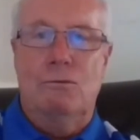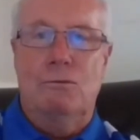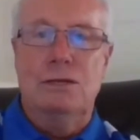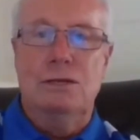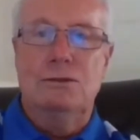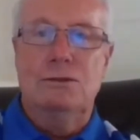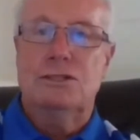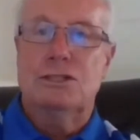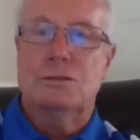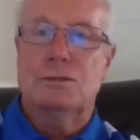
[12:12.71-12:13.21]

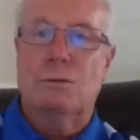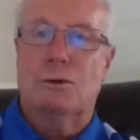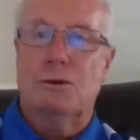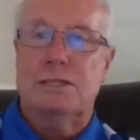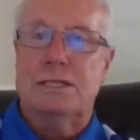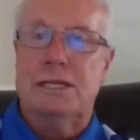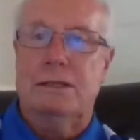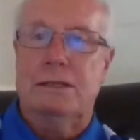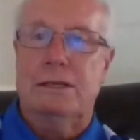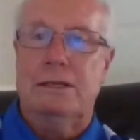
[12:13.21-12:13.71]
reduces
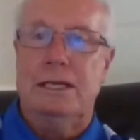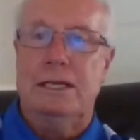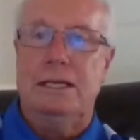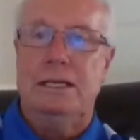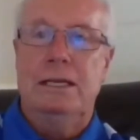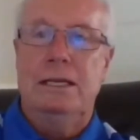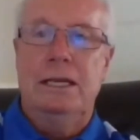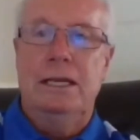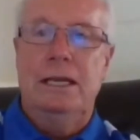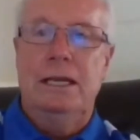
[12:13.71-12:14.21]

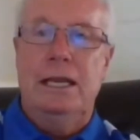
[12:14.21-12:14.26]
mortality